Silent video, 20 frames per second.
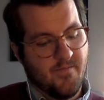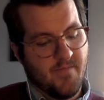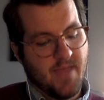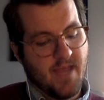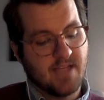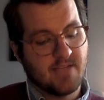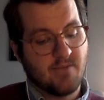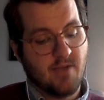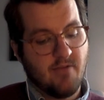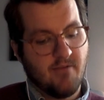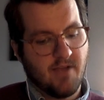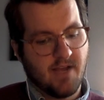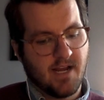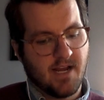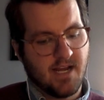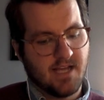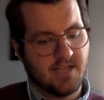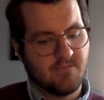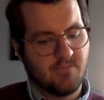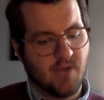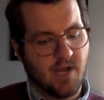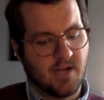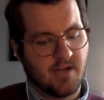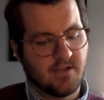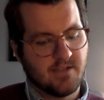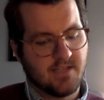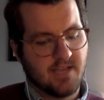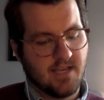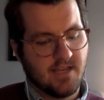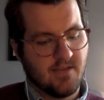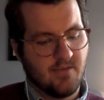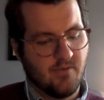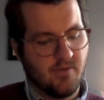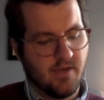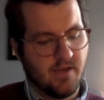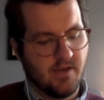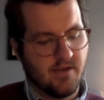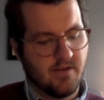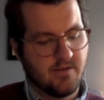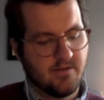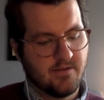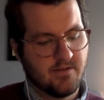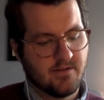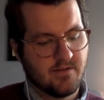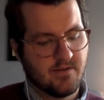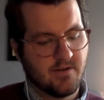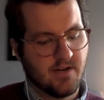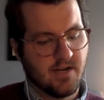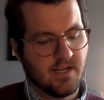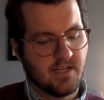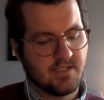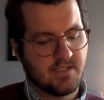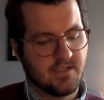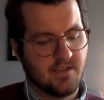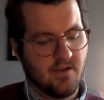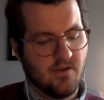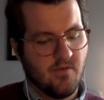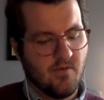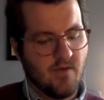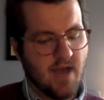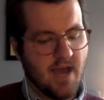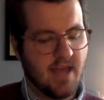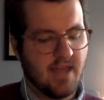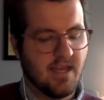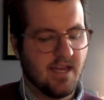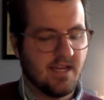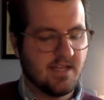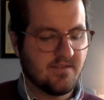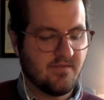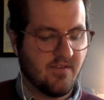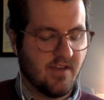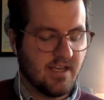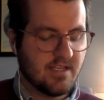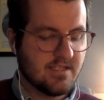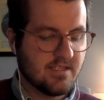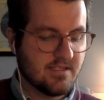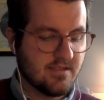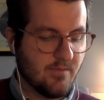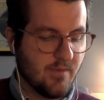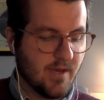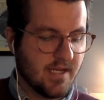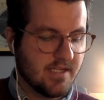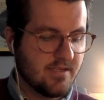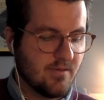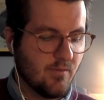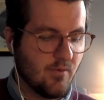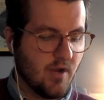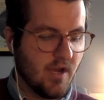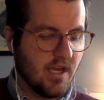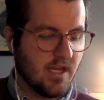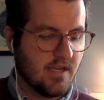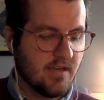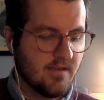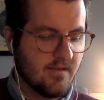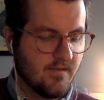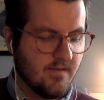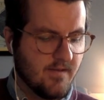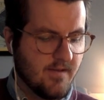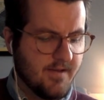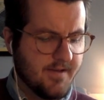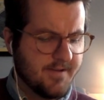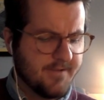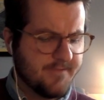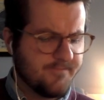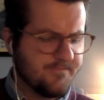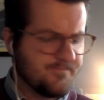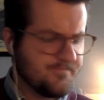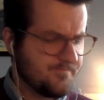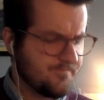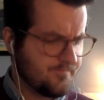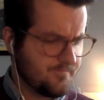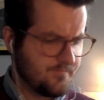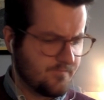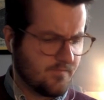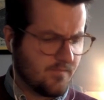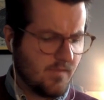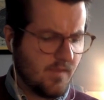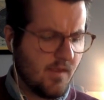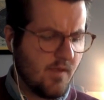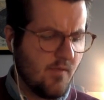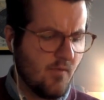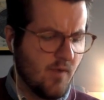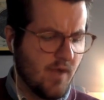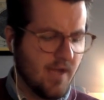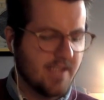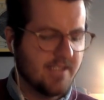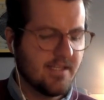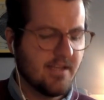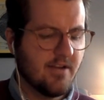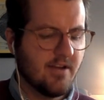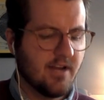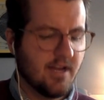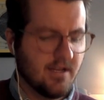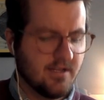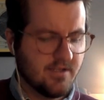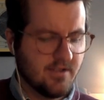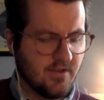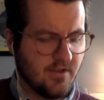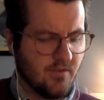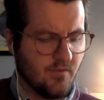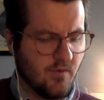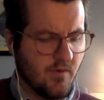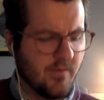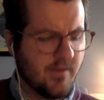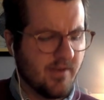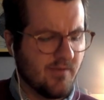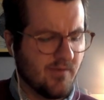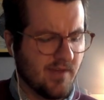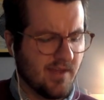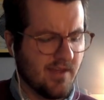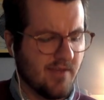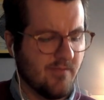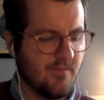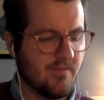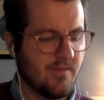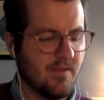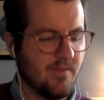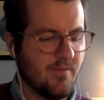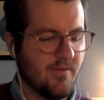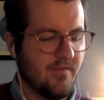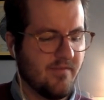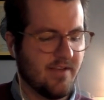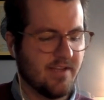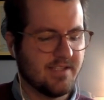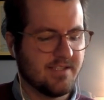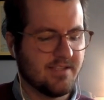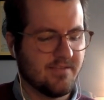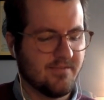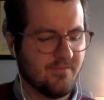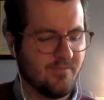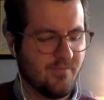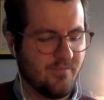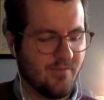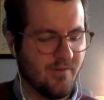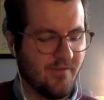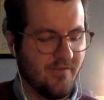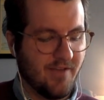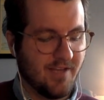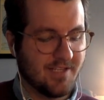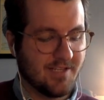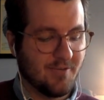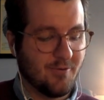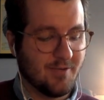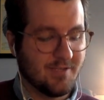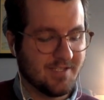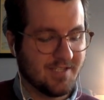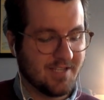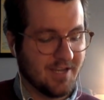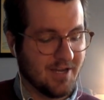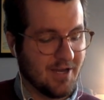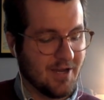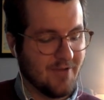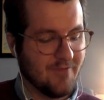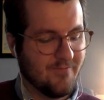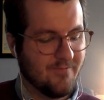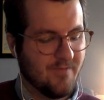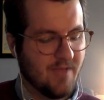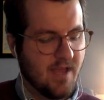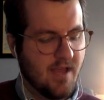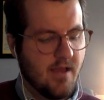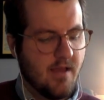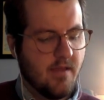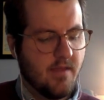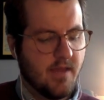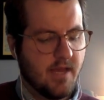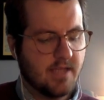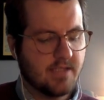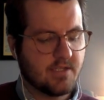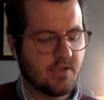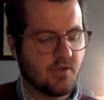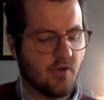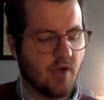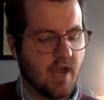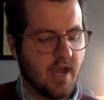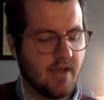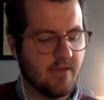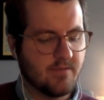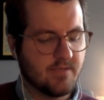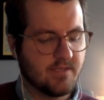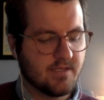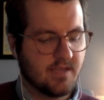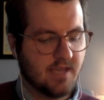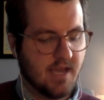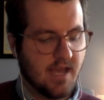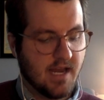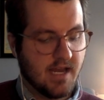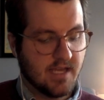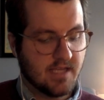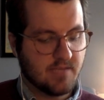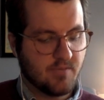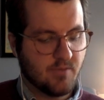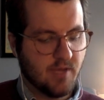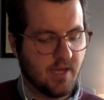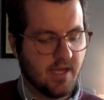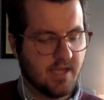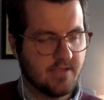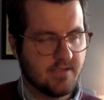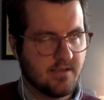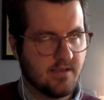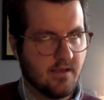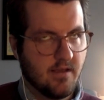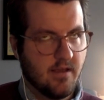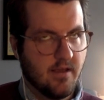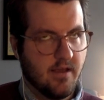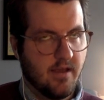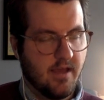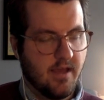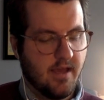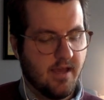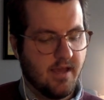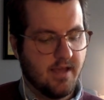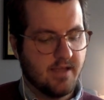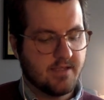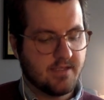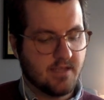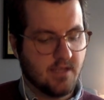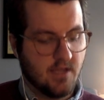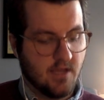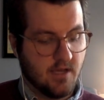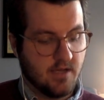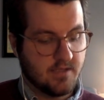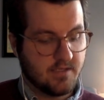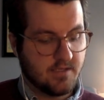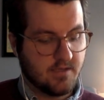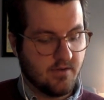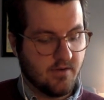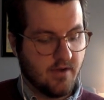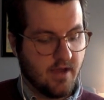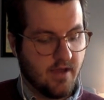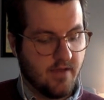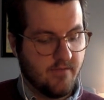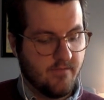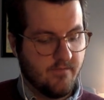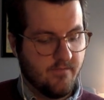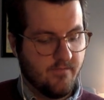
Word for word: That's why I recognize Parker's at the wheel, grinning so wide that his face is about to break. Why is there an elderly woman with him? The professor wants to know. That's Grams, Kiana explains. It's a long story.